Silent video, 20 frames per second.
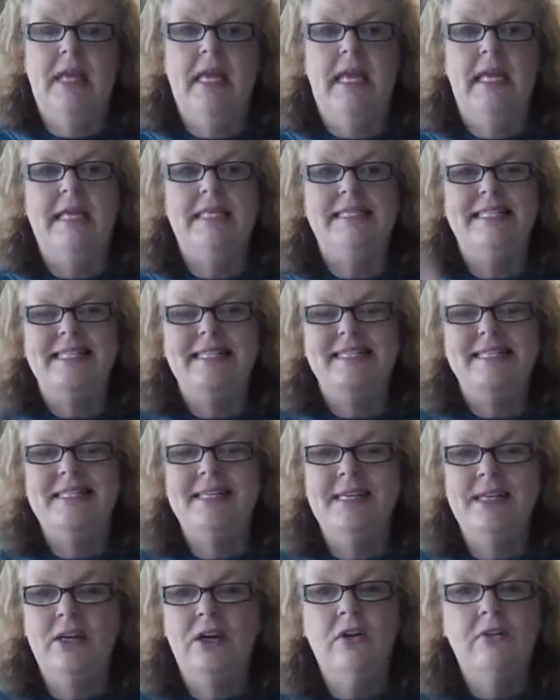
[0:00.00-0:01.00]
And it's easy to
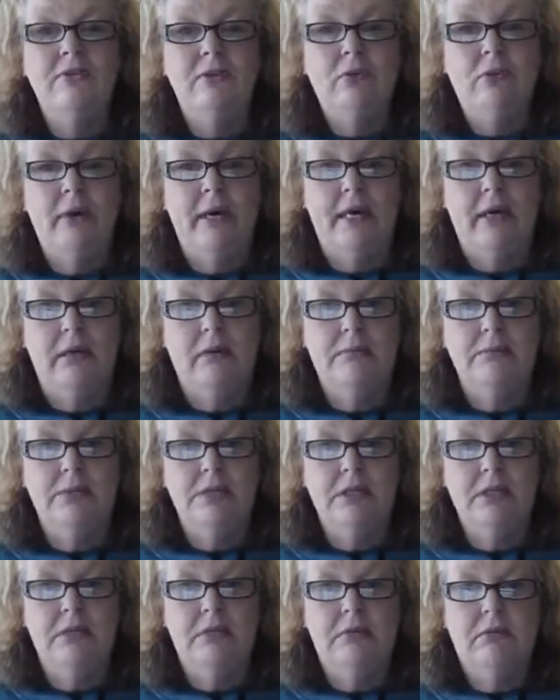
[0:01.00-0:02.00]
get
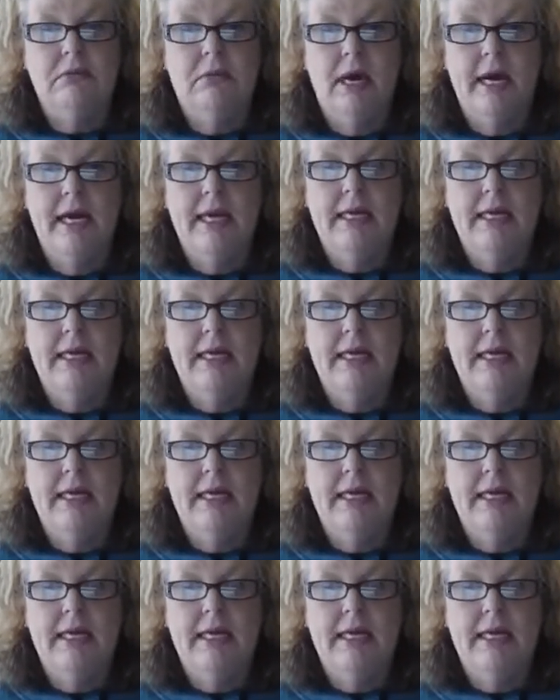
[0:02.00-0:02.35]
overwhelmed, right?